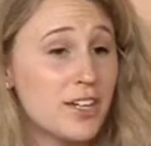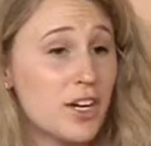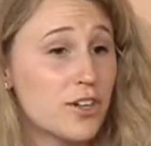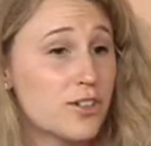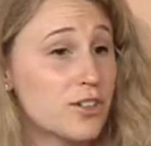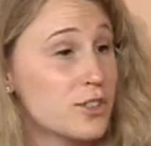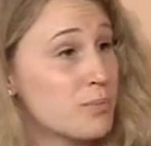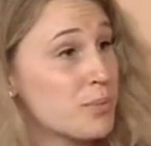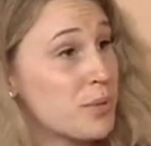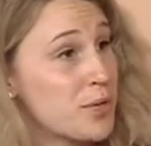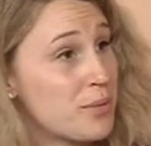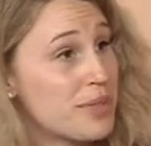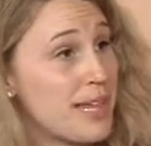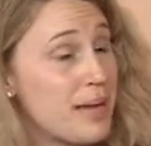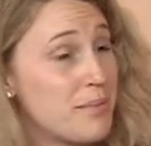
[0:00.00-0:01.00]
gardeners
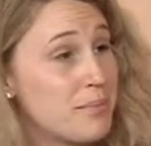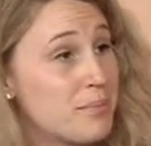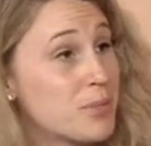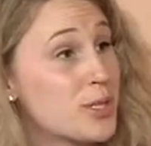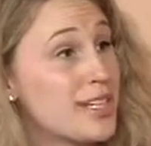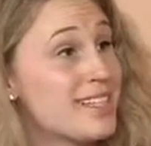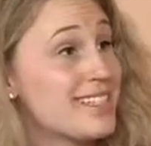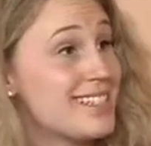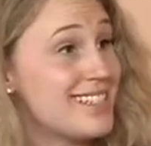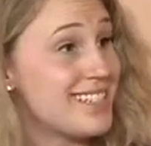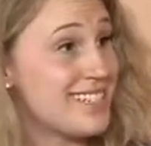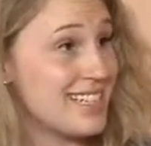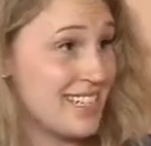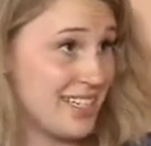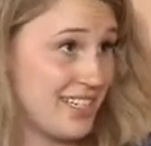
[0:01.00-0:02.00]
bring with them
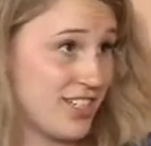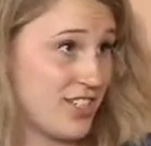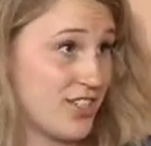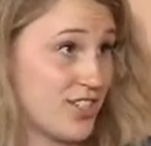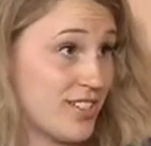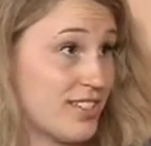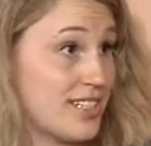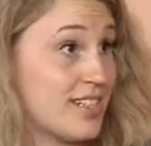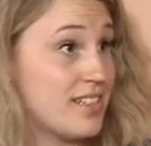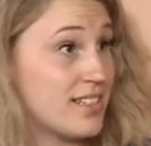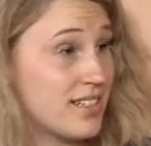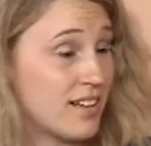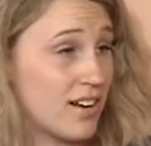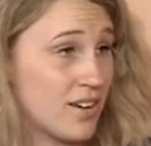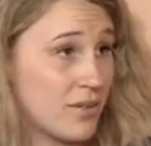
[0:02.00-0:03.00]
pre-existing conditions into
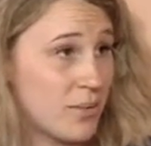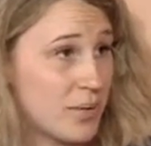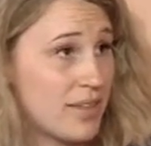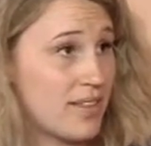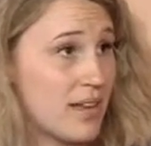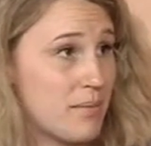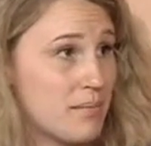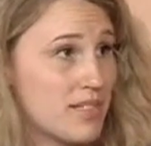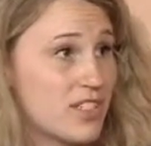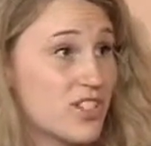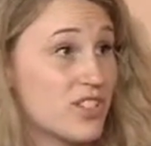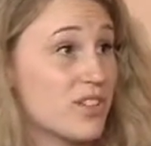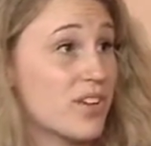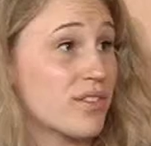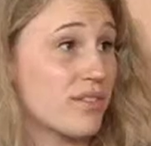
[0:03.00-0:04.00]
the garden with them, such
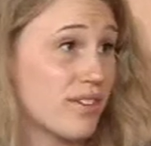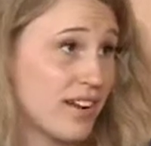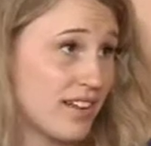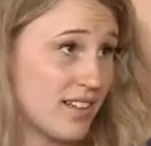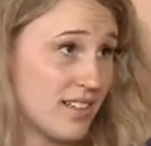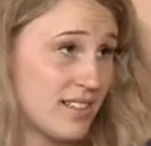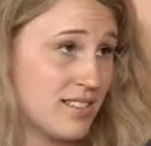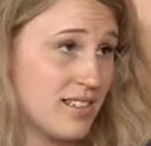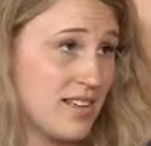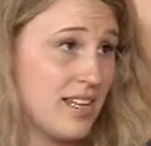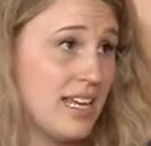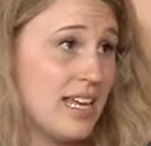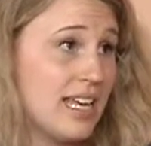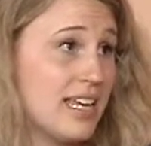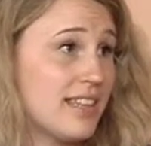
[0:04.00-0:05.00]
as arthritis.
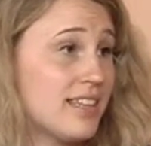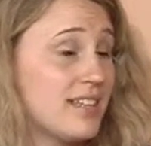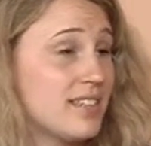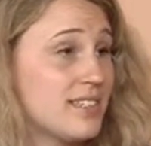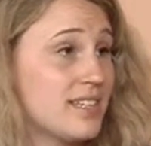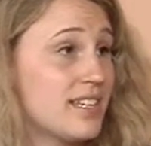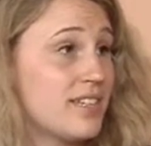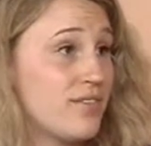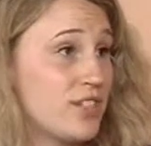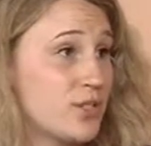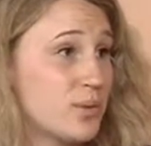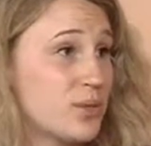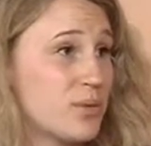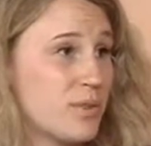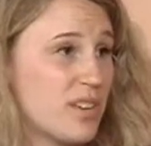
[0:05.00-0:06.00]
And these
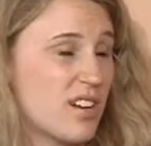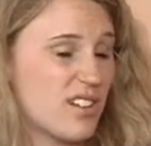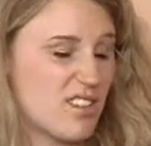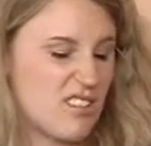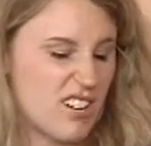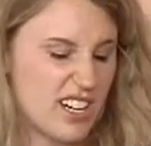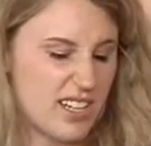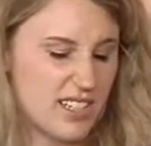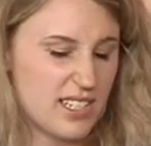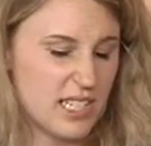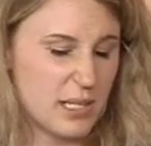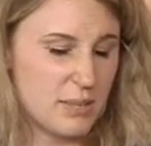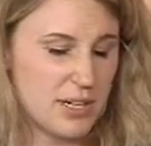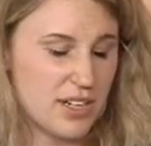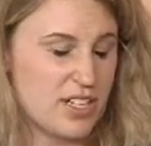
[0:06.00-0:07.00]
individuals with arthritis
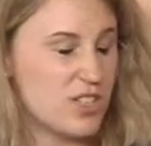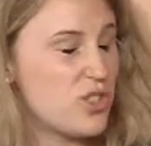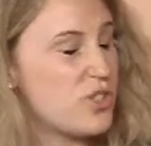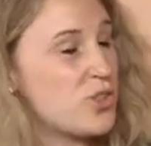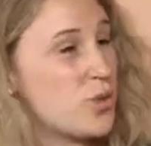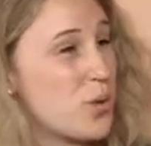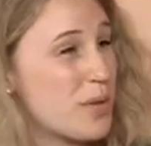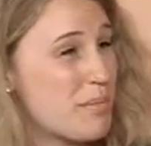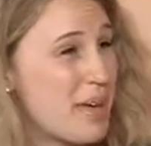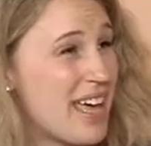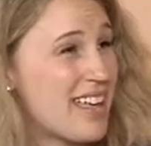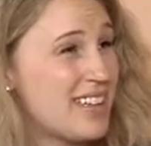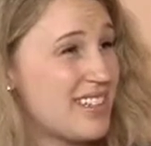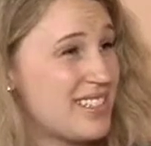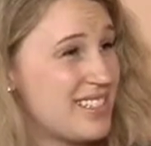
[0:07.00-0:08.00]
experience joint
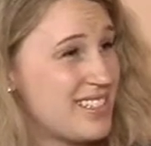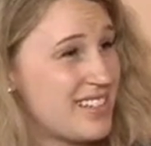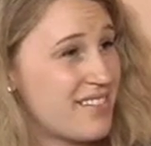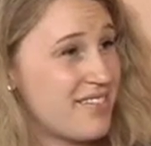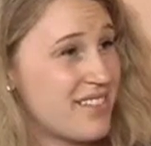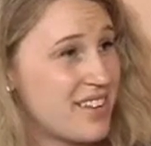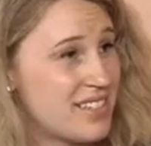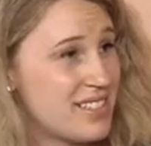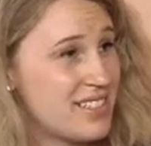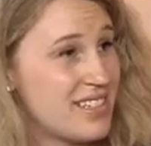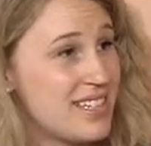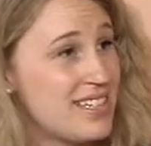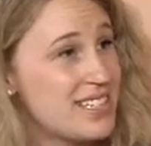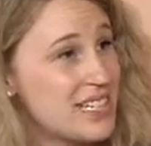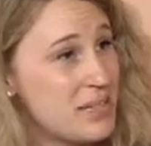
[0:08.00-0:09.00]
pain and stiffness,
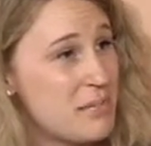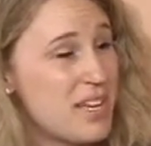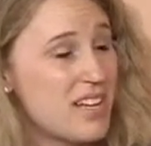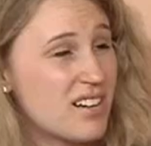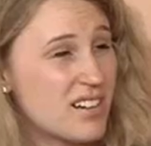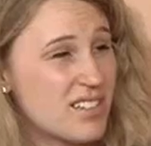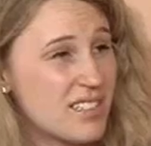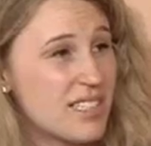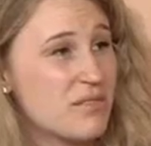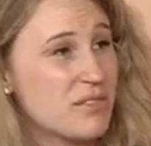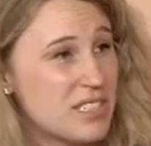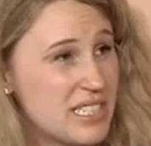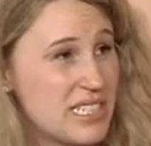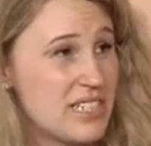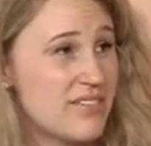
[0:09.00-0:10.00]
and this can make gardening
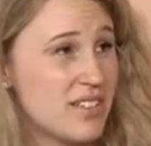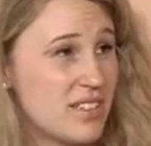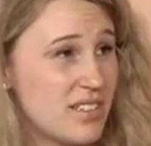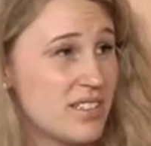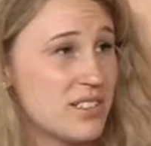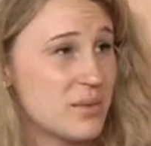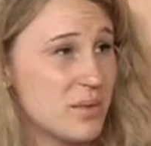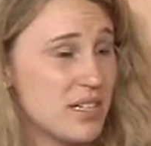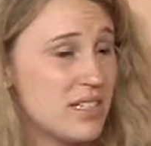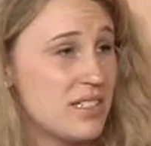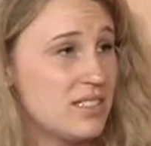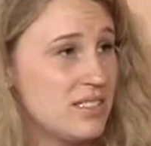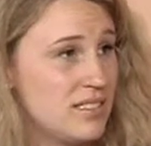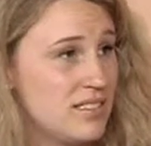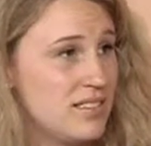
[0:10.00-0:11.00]
really difficult as well.